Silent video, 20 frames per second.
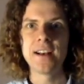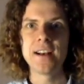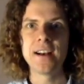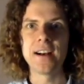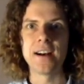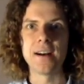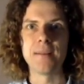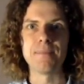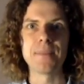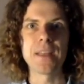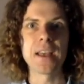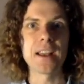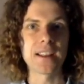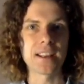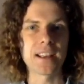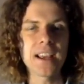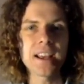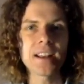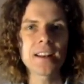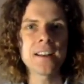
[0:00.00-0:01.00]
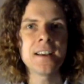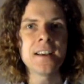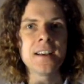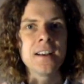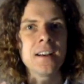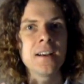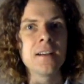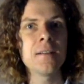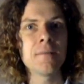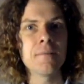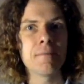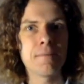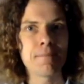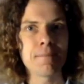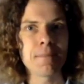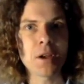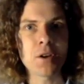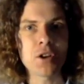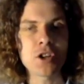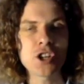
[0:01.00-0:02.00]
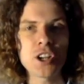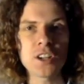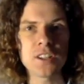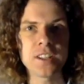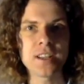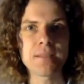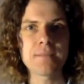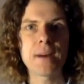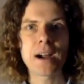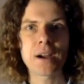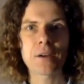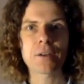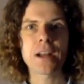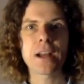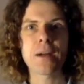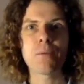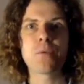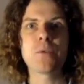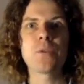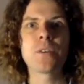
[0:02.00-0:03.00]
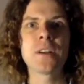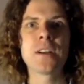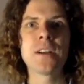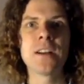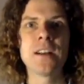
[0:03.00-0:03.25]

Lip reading: And again, Mary Shelley and Margaret Atwood,